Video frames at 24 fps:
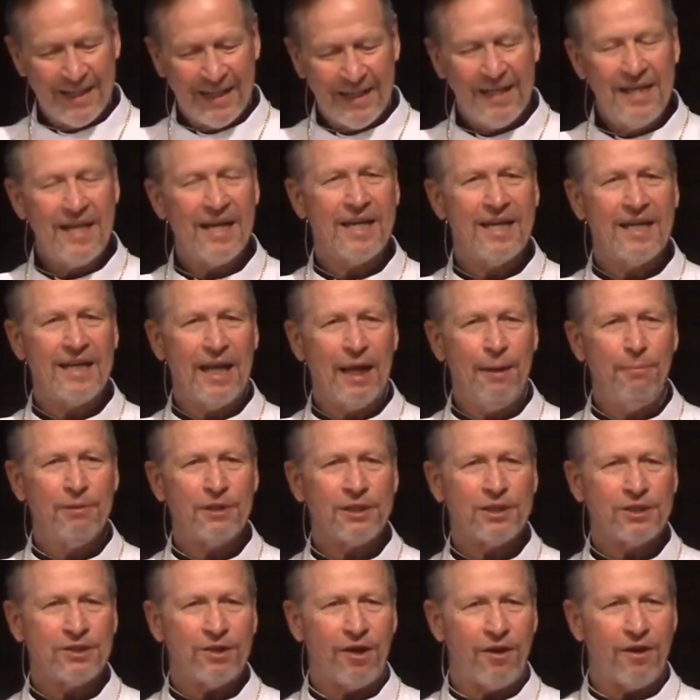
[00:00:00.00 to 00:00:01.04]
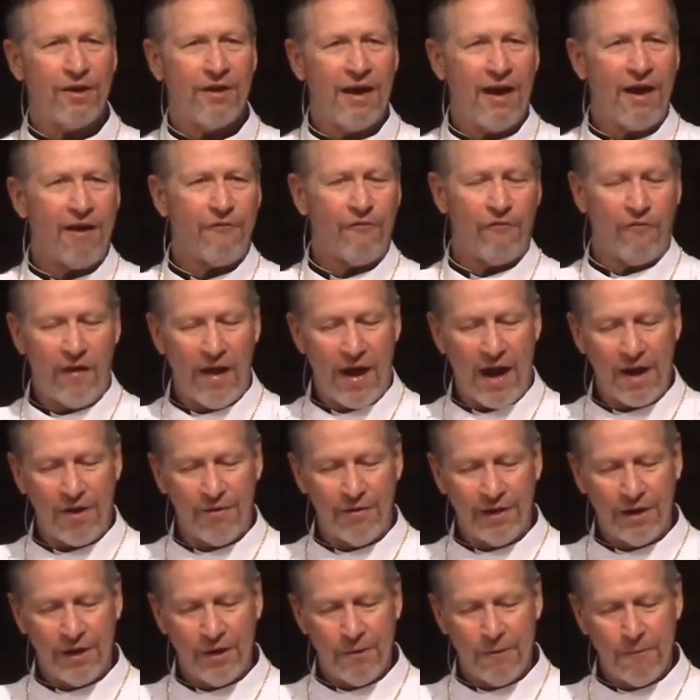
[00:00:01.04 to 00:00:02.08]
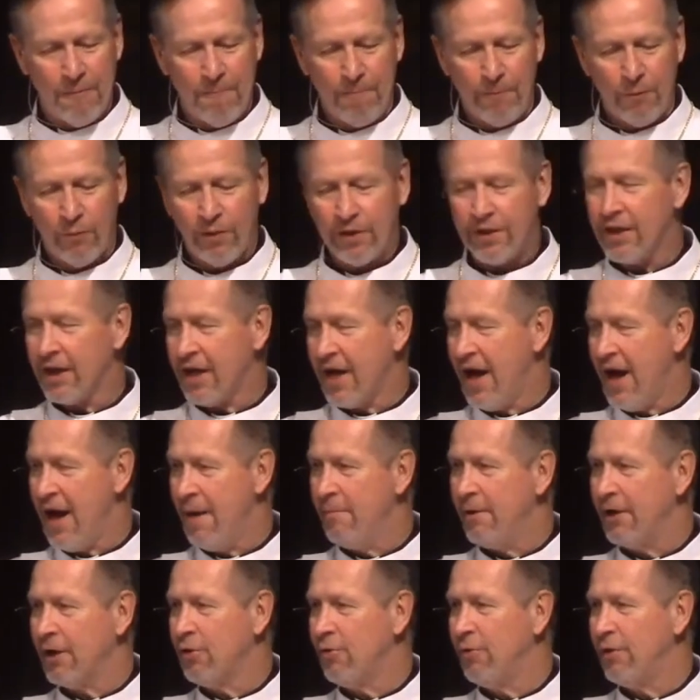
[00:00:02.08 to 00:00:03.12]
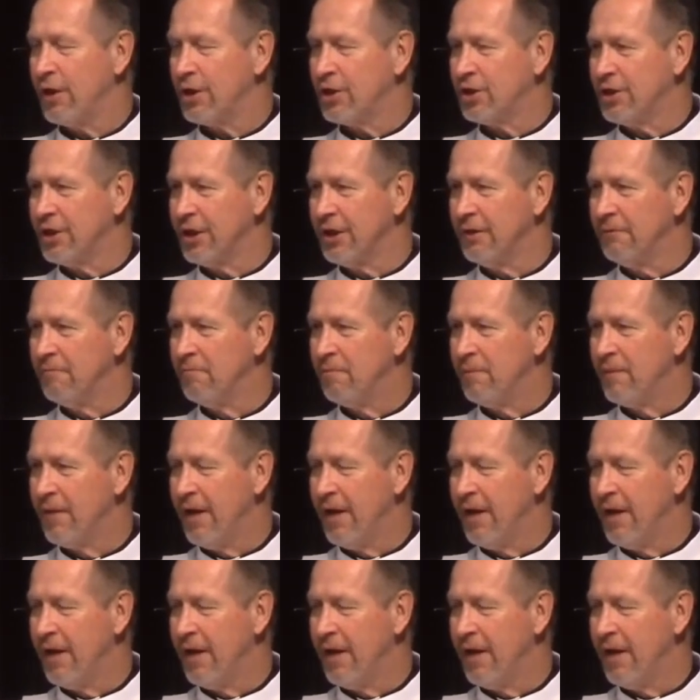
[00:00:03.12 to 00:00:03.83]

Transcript: Nicodemus started out flattering you with a comment question,